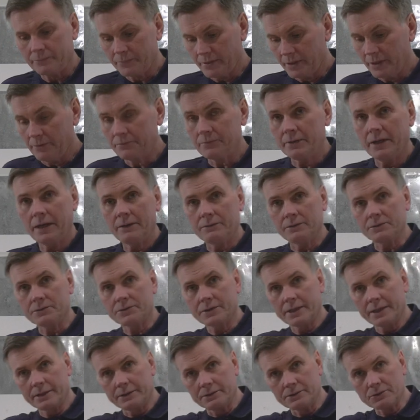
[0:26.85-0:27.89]
And if you have the
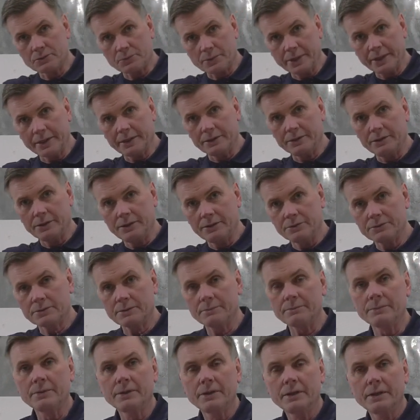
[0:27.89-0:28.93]
ceilings where you can use
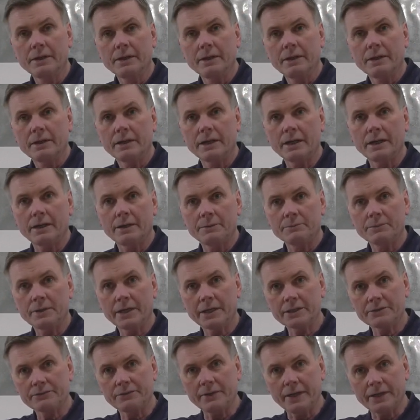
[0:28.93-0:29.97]
them,
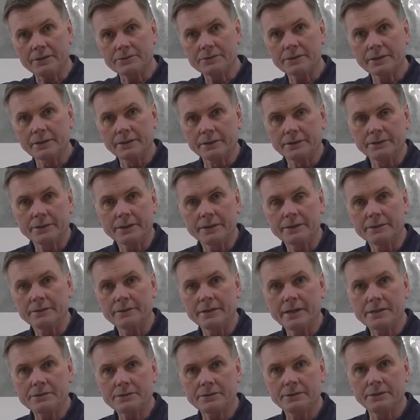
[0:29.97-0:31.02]
nice flat ceiling, then
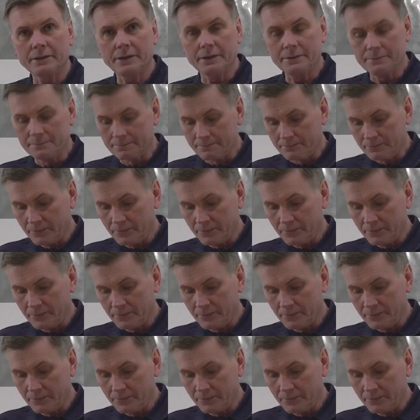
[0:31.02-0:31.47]
that's good.